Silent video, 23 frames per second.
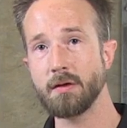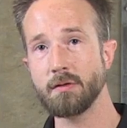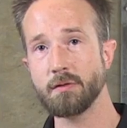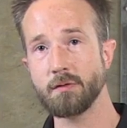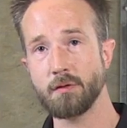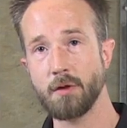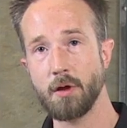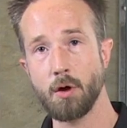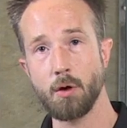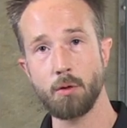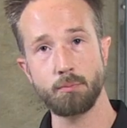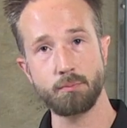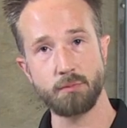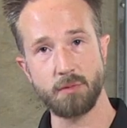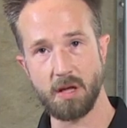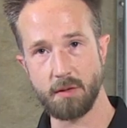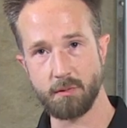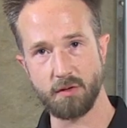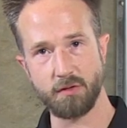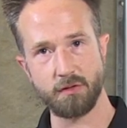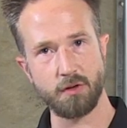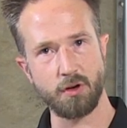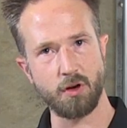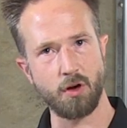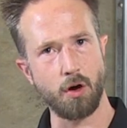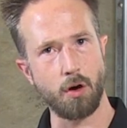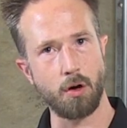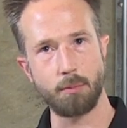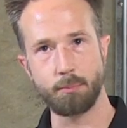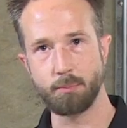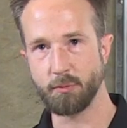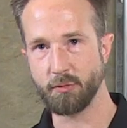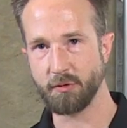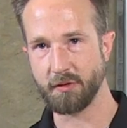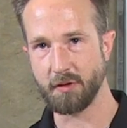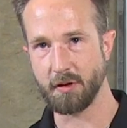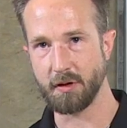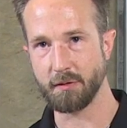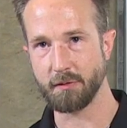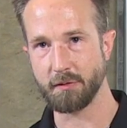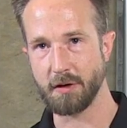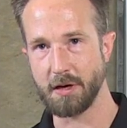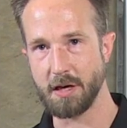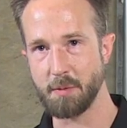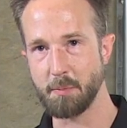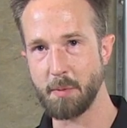us know, give us a call, send
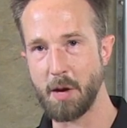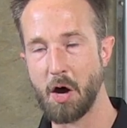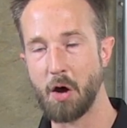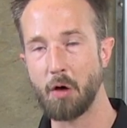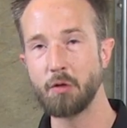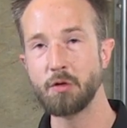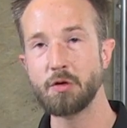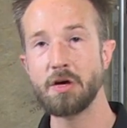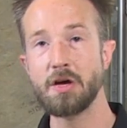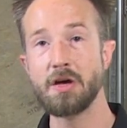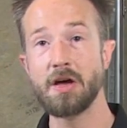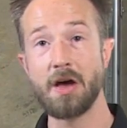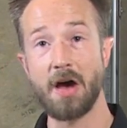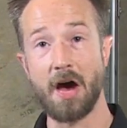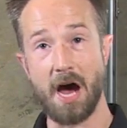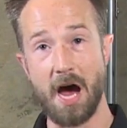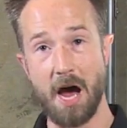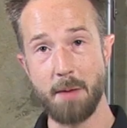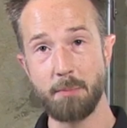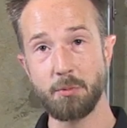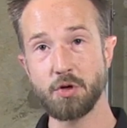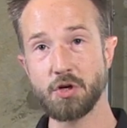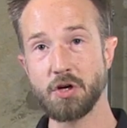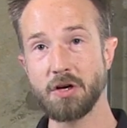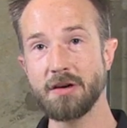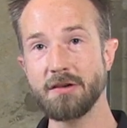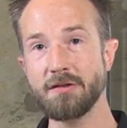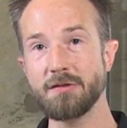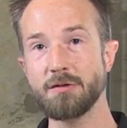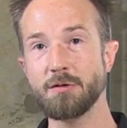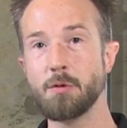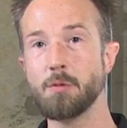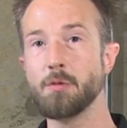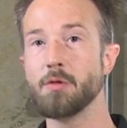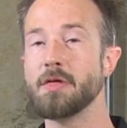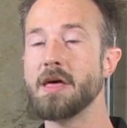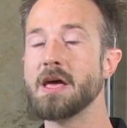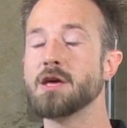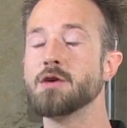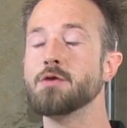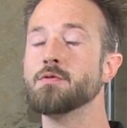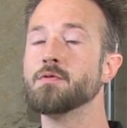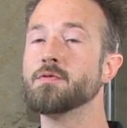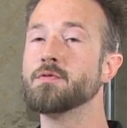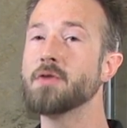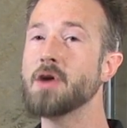us an email. I'm Chris. Thank
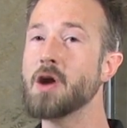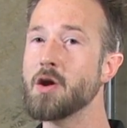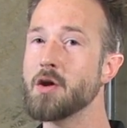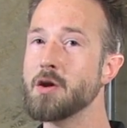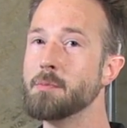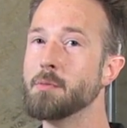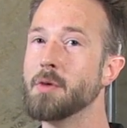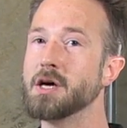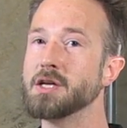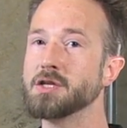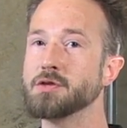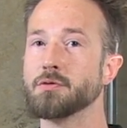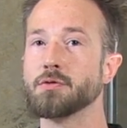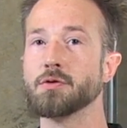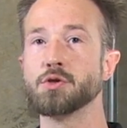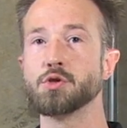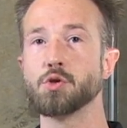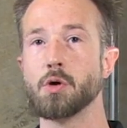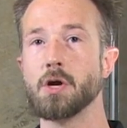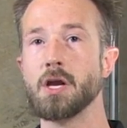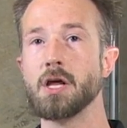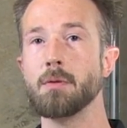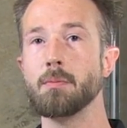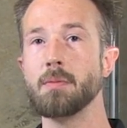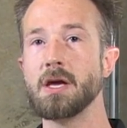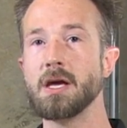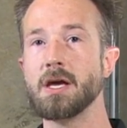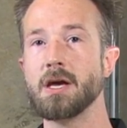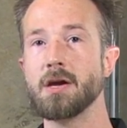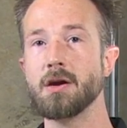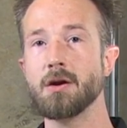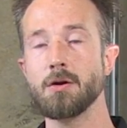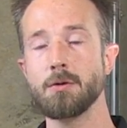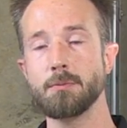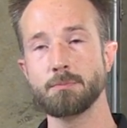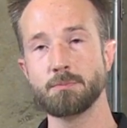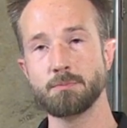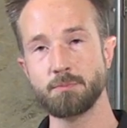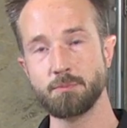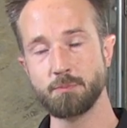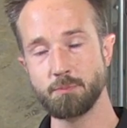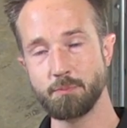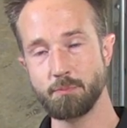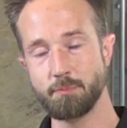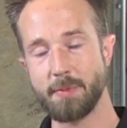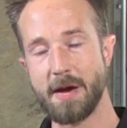you very much for joining me here.
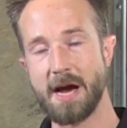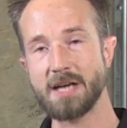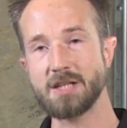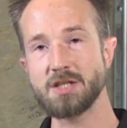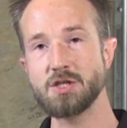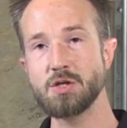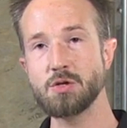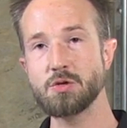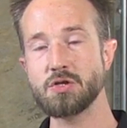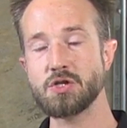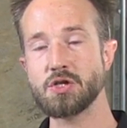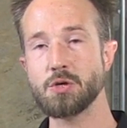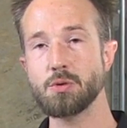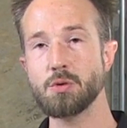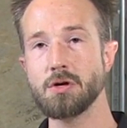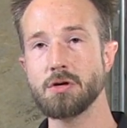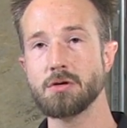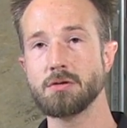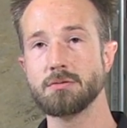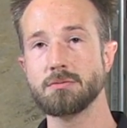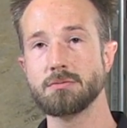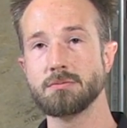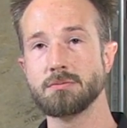Back to you, Stuart.